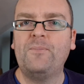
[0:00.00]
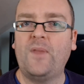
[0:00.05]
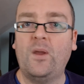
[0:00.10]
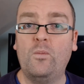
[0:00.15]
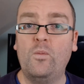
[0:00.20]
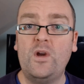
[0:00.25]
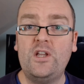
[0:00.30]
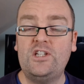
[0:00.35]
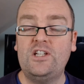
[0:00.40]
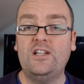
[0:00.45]

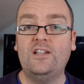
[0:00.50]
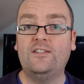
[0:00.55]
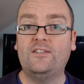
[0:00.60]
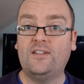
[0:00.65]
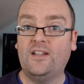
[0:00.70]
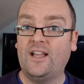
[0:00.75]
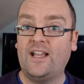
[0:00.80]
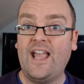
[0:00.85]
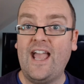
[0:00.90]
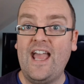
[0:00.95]
And
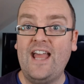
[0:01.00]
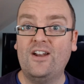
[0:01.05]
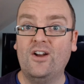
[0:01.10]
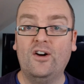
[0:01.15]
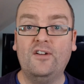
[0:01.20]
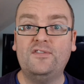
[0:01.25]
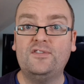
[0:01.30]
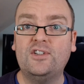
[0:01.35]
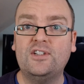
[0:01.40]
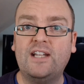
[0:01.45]
witches, again,
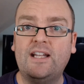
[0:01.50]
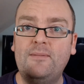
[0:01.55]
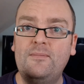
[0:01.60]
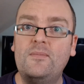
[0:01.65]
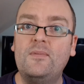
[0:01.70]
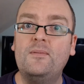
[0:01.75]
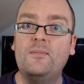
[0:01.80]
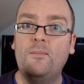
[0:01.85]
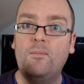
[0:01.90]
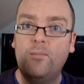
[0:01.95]
often
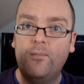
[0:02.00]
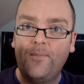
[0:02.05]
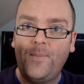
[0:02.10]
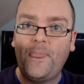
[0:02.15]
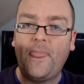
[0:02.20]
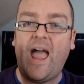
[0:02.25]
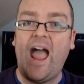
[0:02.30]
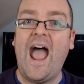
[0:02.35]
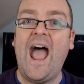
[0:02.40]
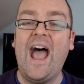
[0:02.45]

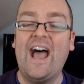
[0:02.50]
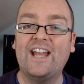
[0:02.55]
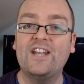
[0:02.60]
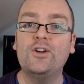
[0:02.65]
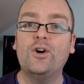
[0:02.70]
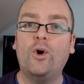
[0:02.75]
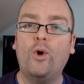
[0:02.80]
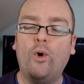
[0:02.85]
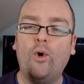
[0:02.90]
had